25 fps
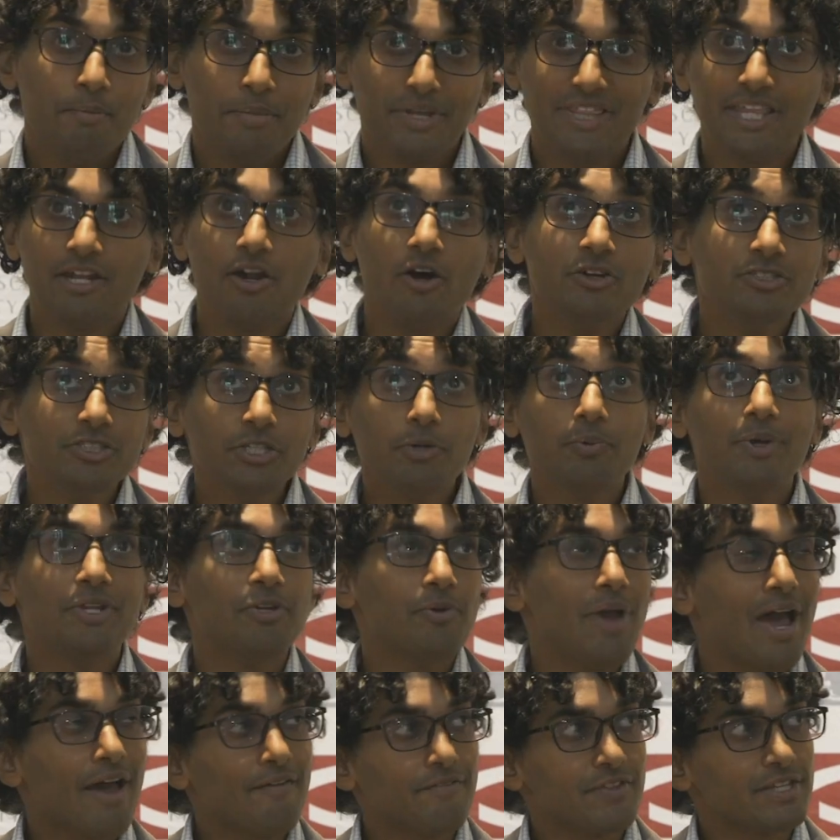But then also
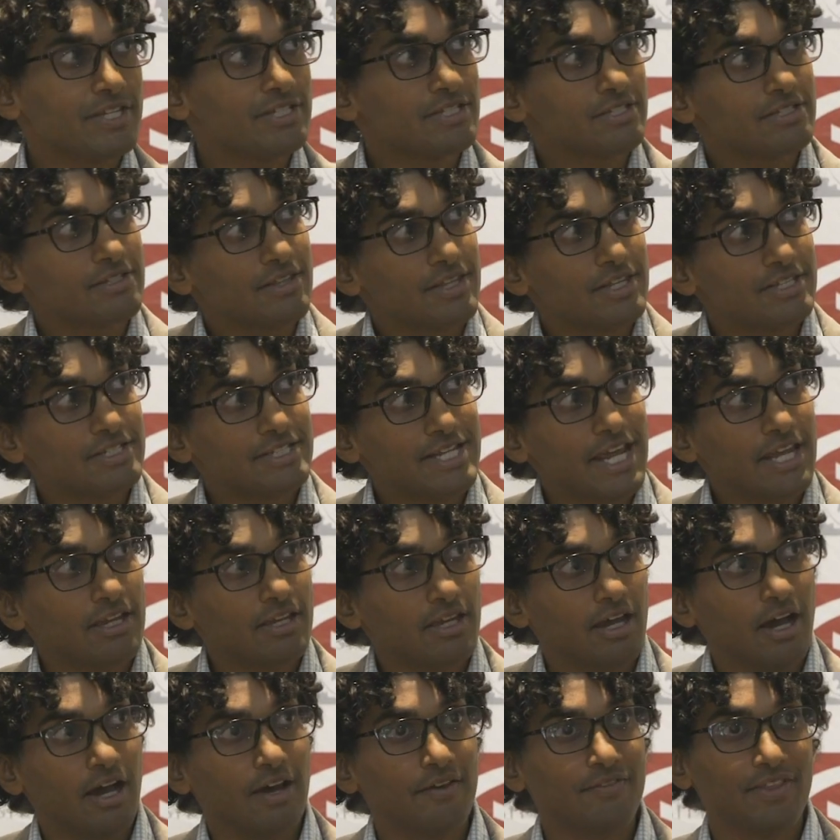when you have this
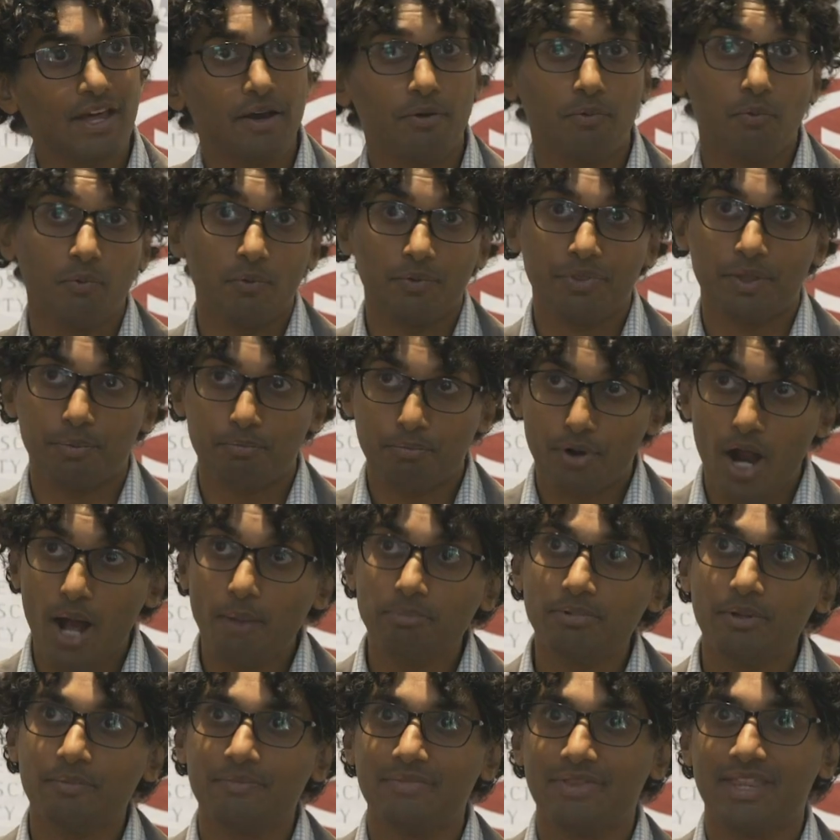take that the
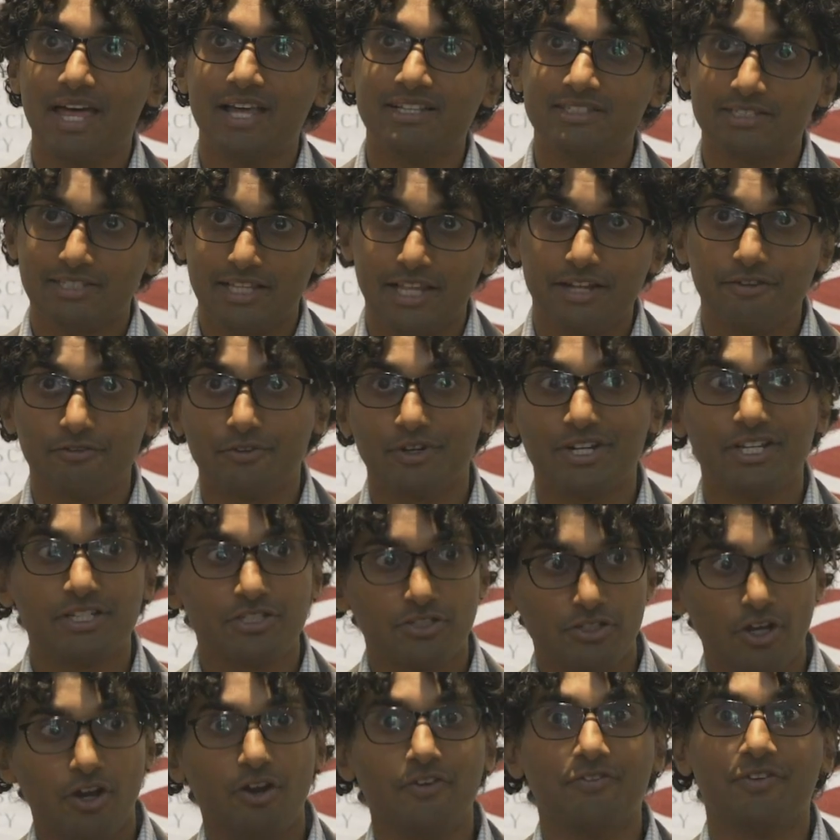problem that slavery
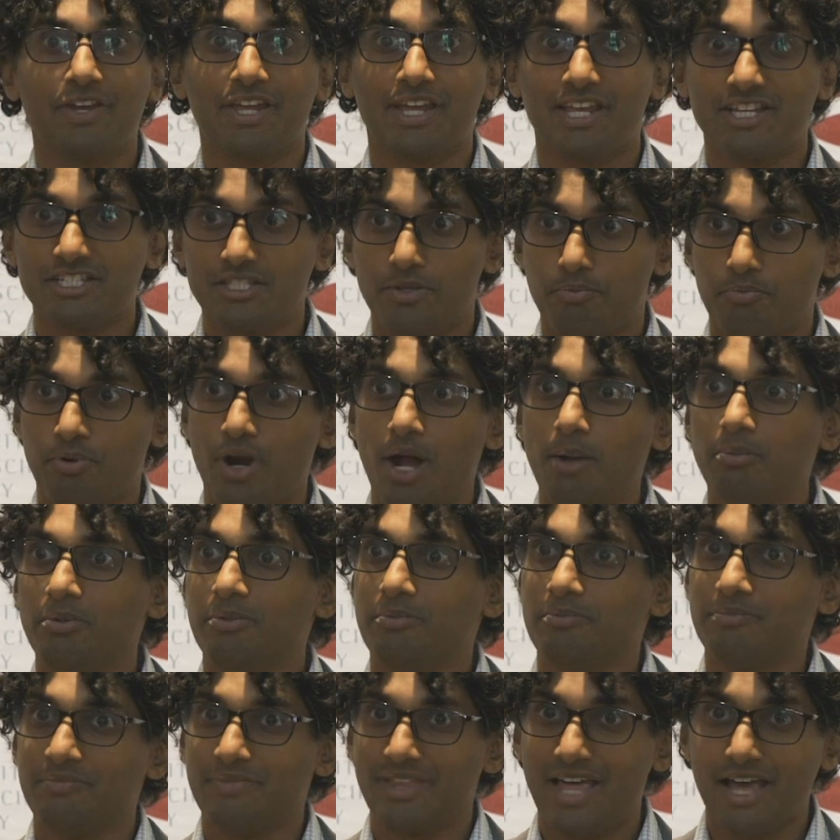is solving is the
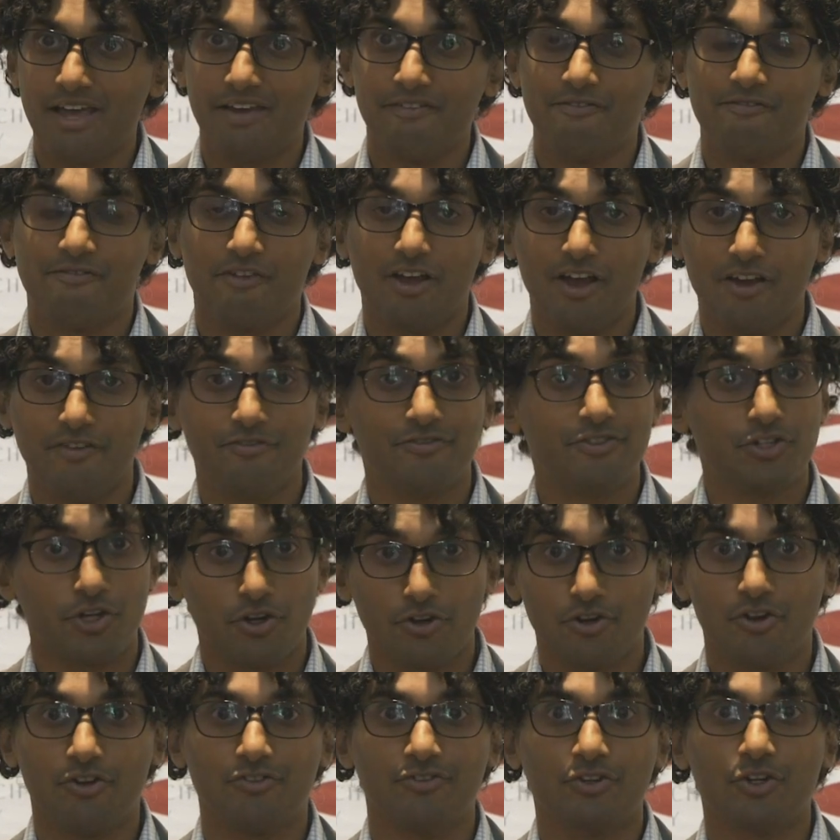problem of
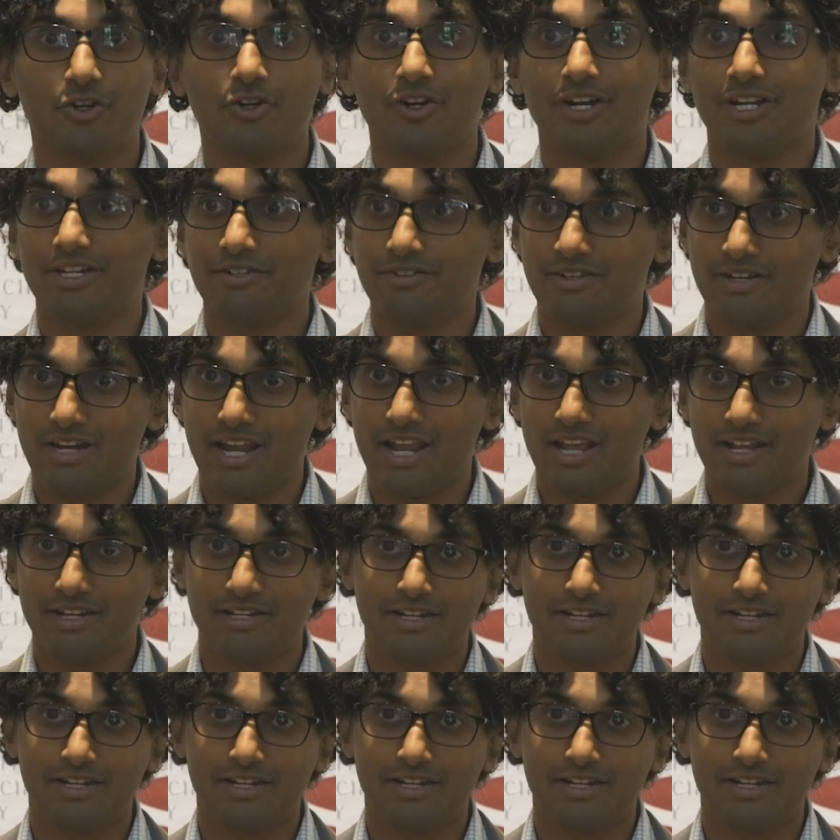turnover and